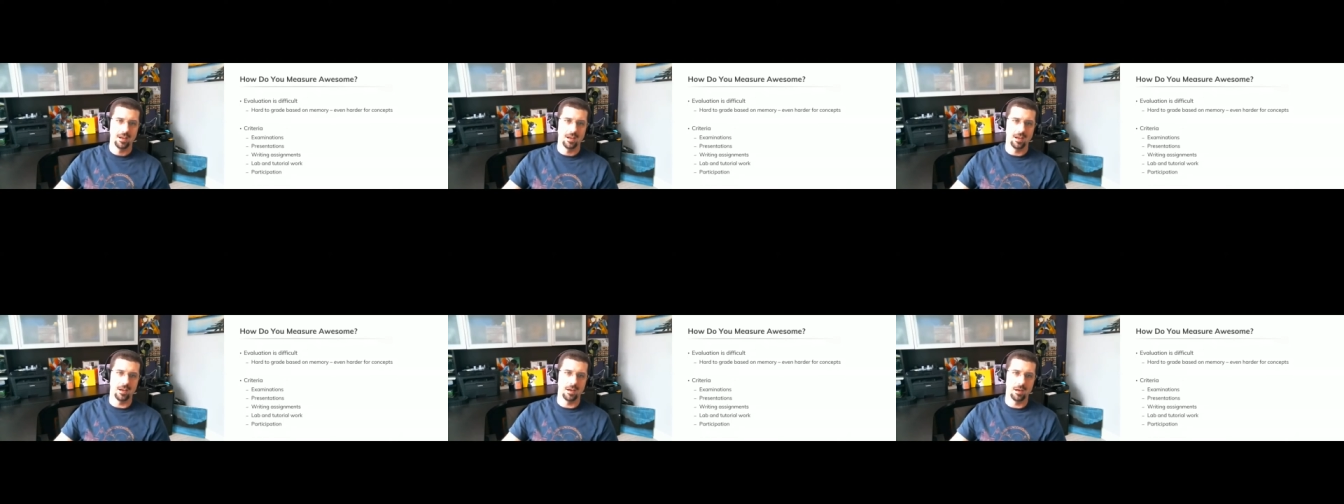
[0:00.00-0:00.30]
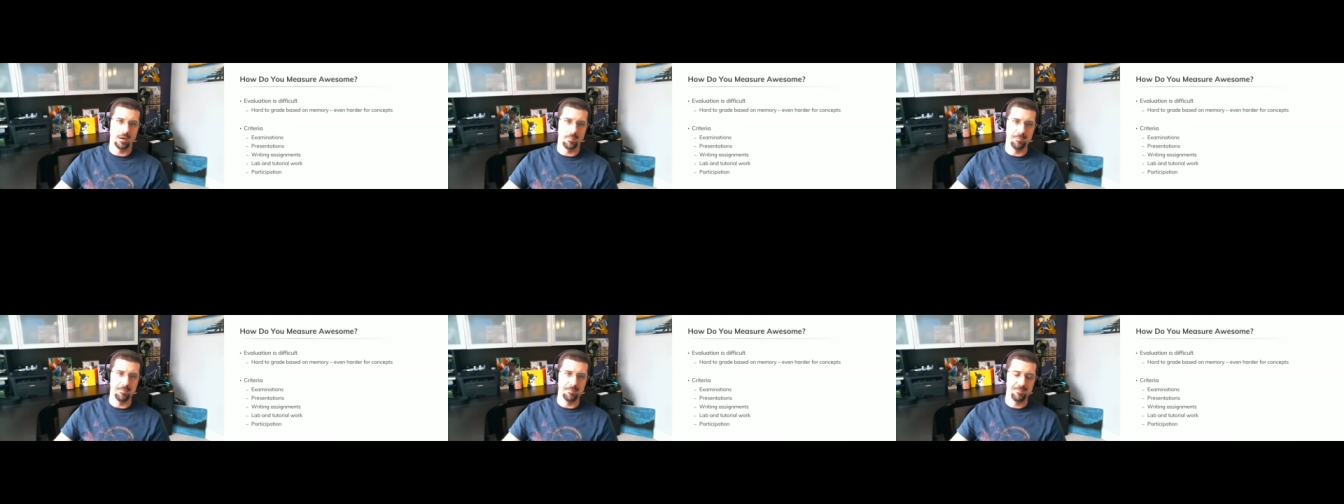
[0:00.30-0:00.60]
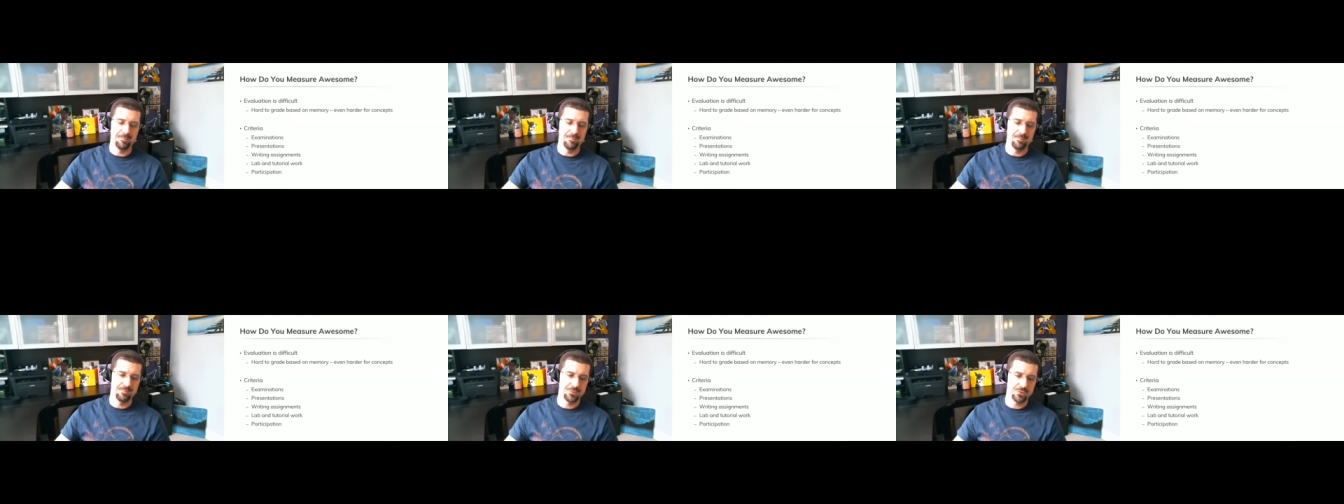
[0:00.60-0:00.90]
um,
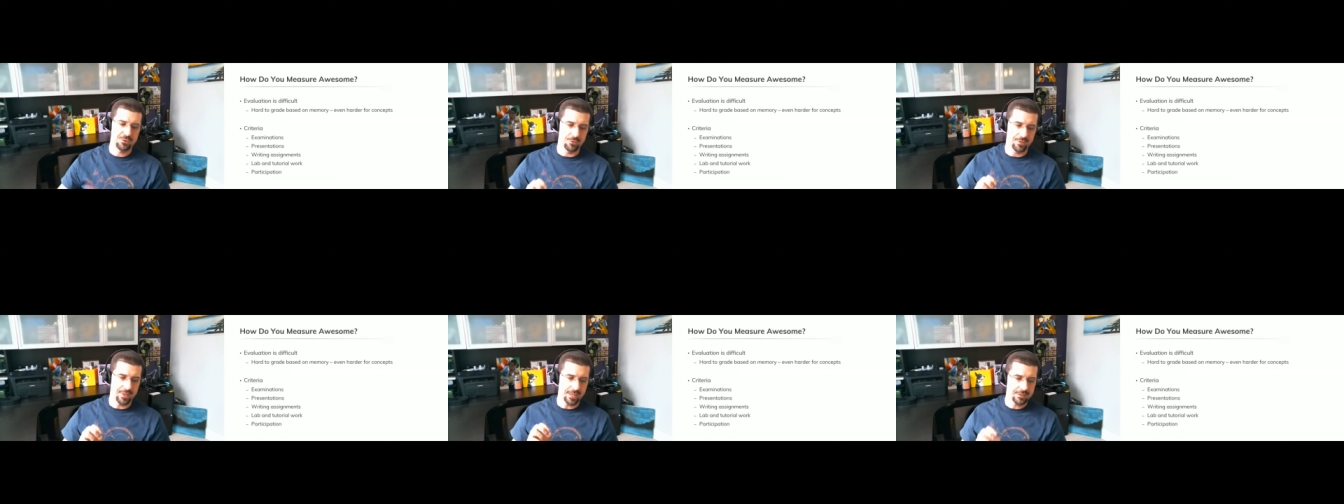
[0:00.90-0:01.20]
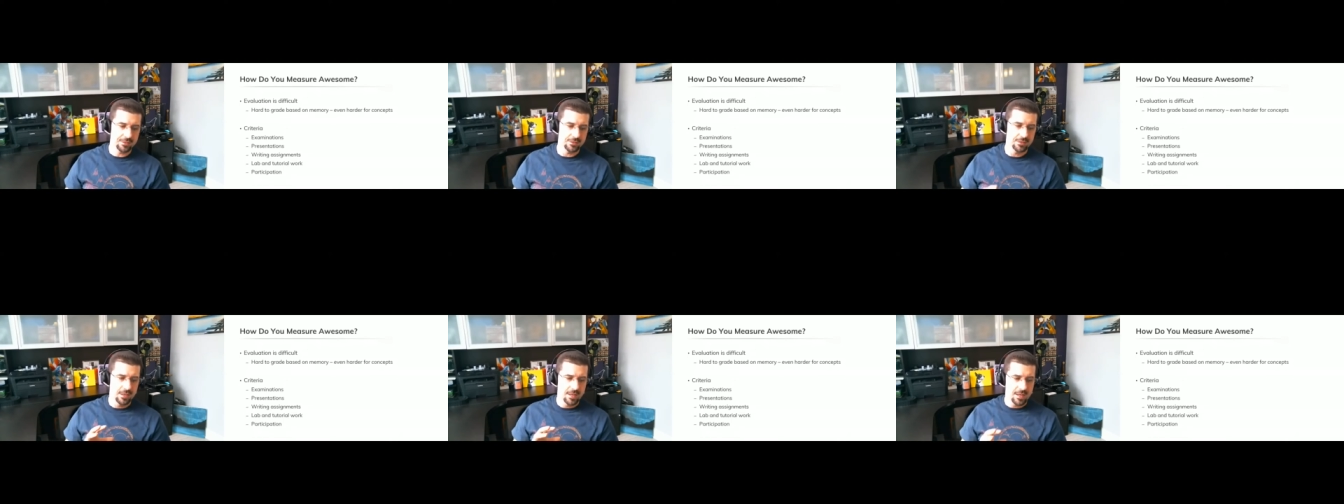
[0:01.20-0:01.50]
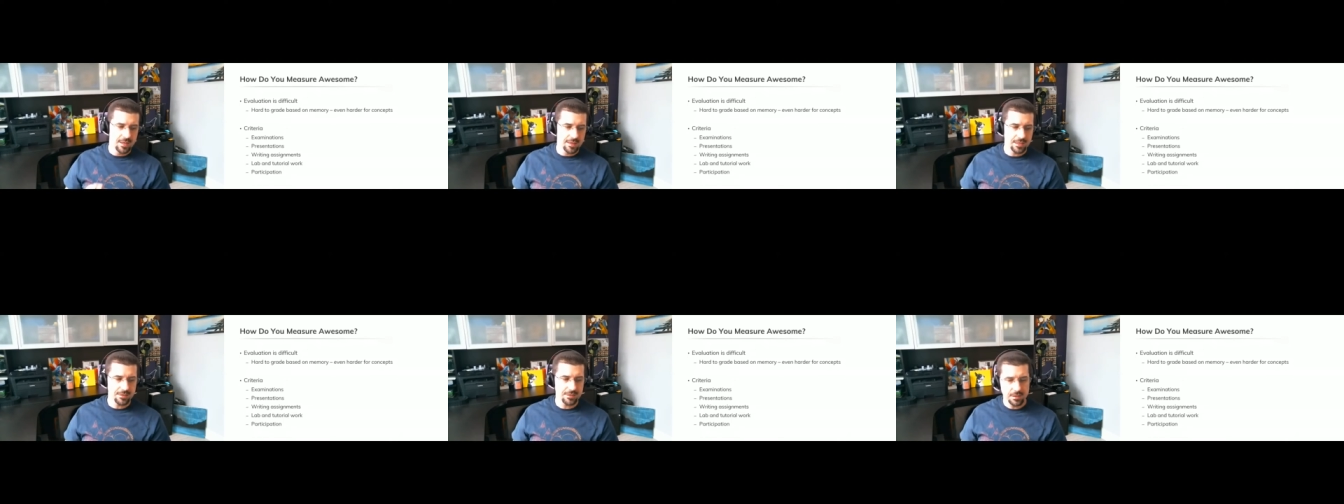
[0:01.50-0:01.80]
so that's
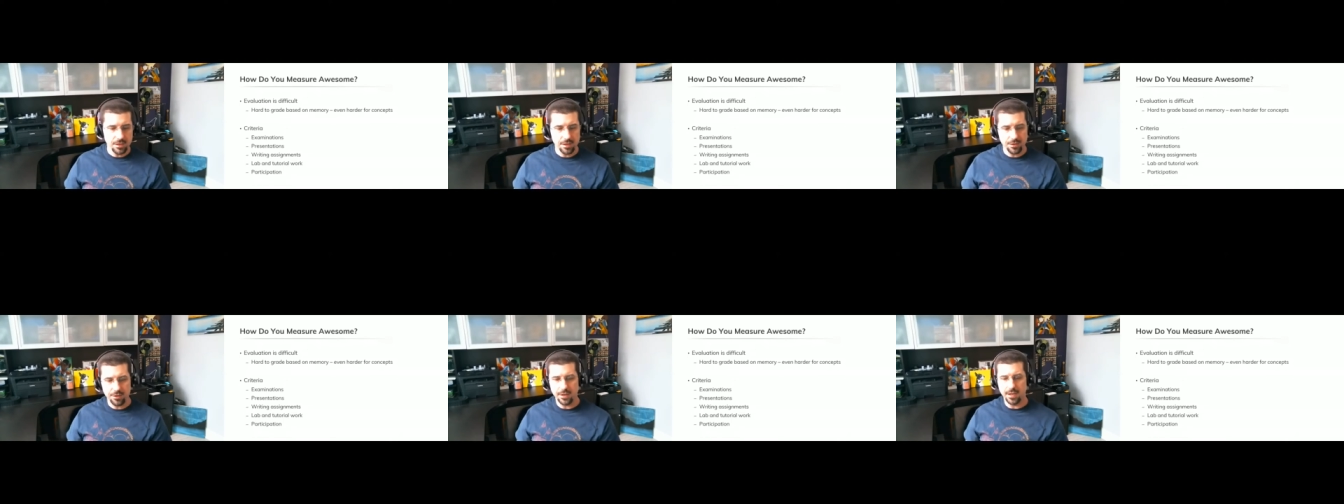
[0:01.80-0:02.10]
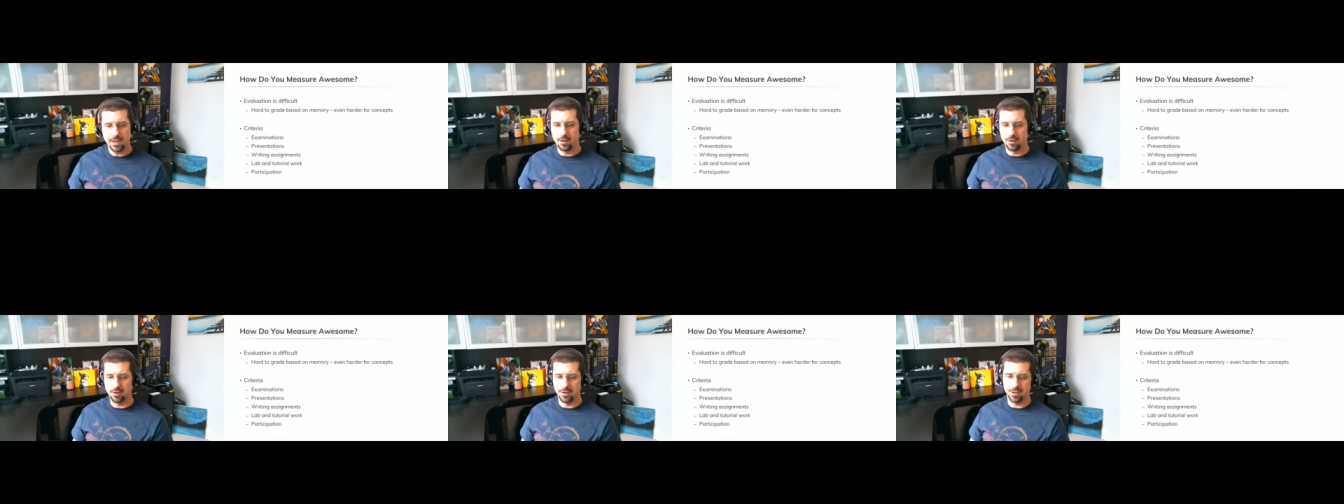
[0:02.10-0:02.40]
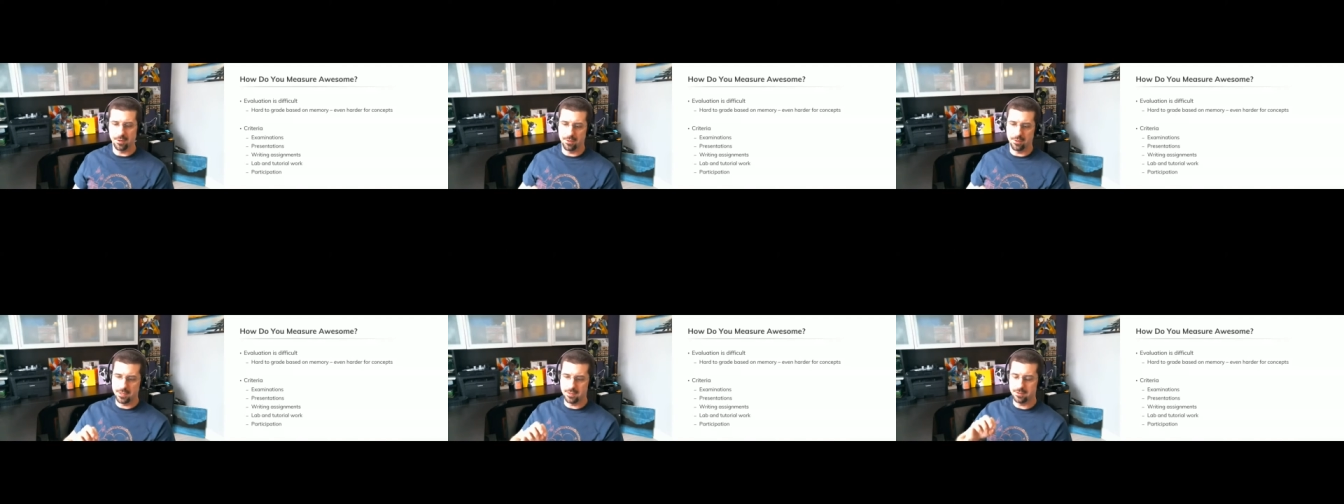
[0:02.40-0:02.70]
that's another
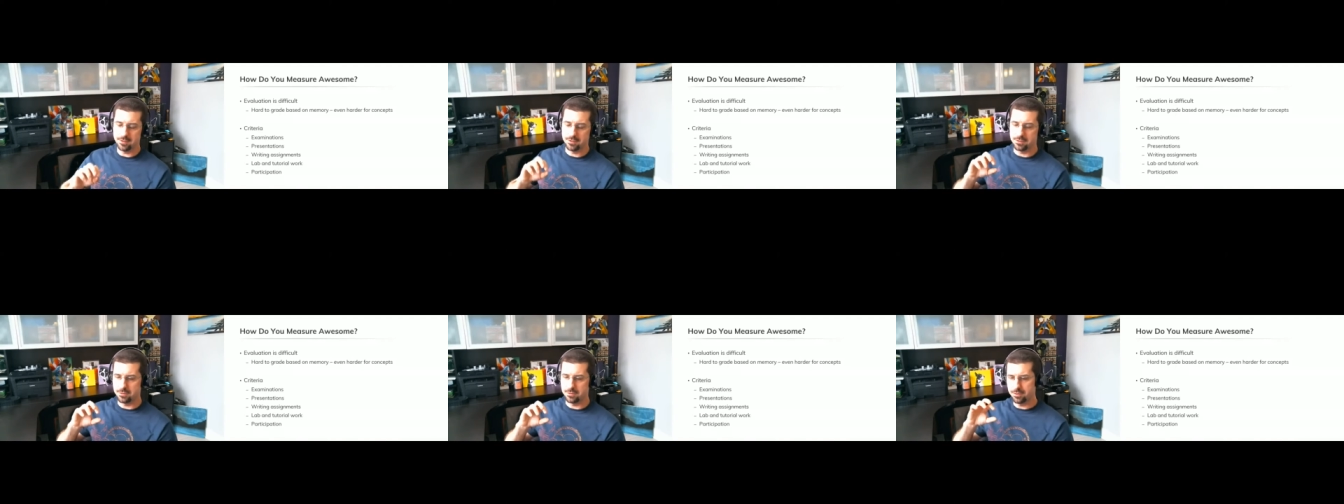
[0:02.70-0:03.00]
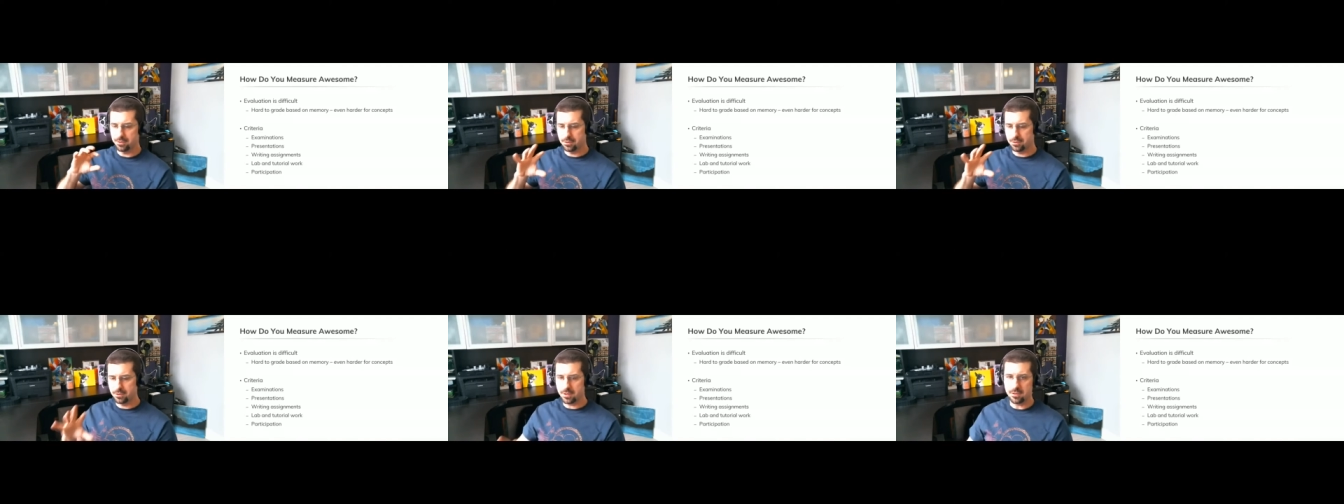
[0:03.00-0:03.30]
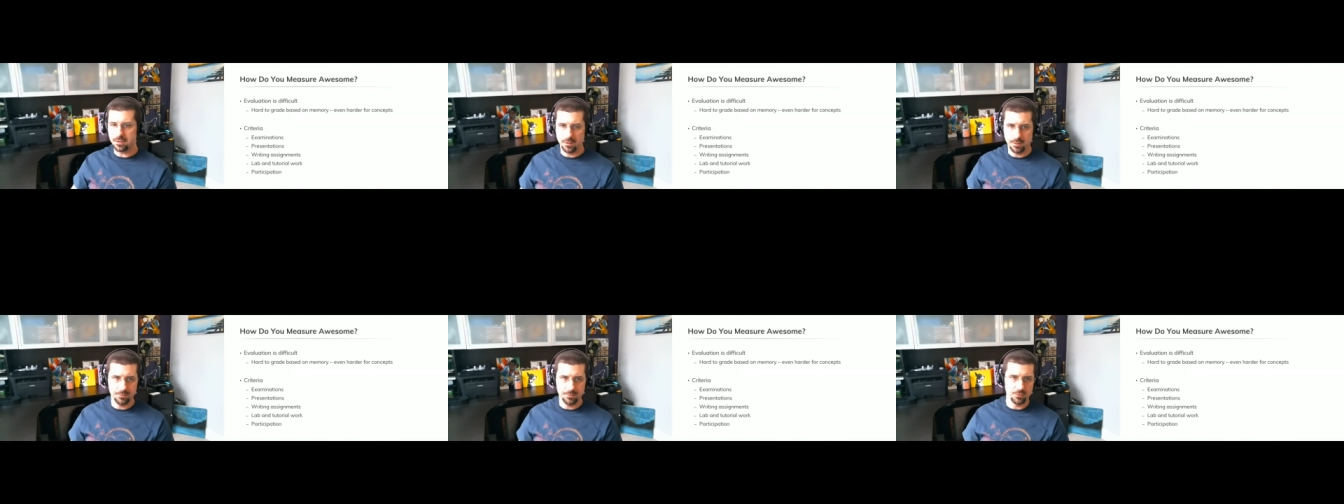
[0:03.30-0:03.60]
area right so the
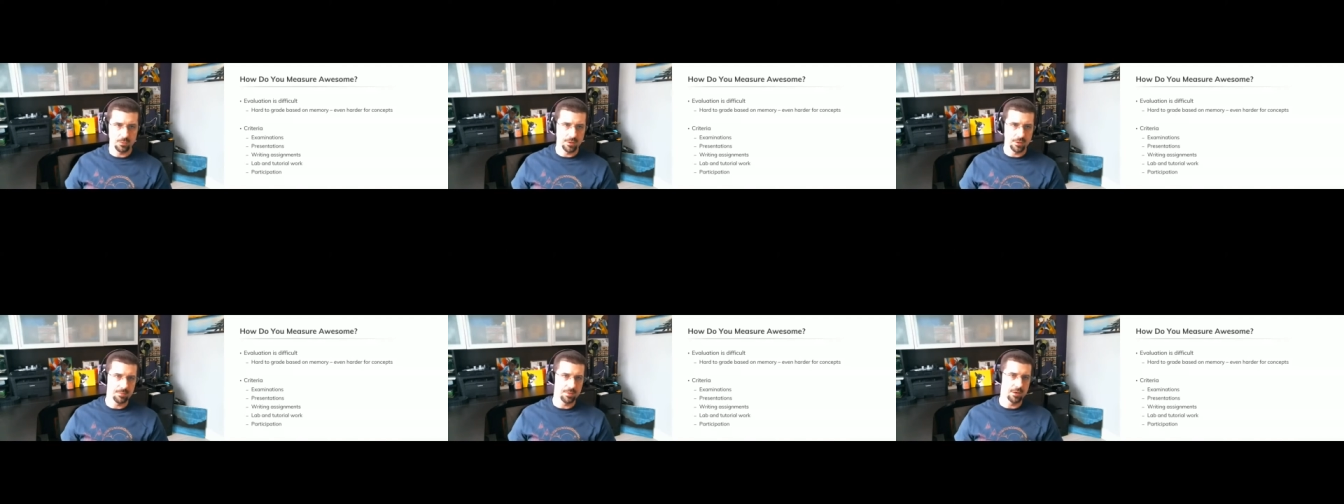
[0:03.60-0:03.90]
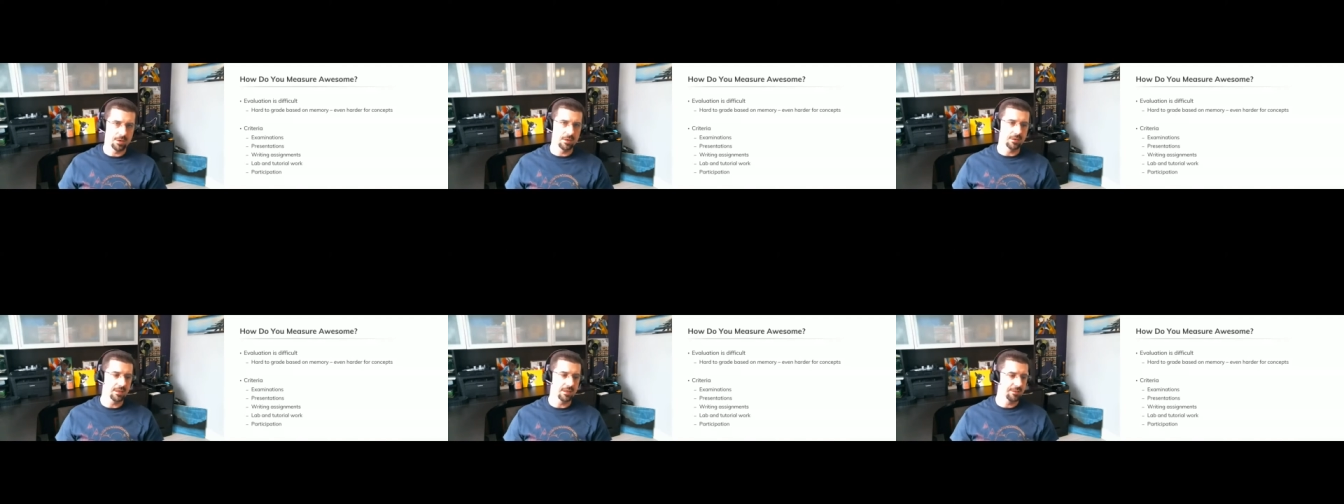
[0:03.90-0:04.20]
curriculum's one part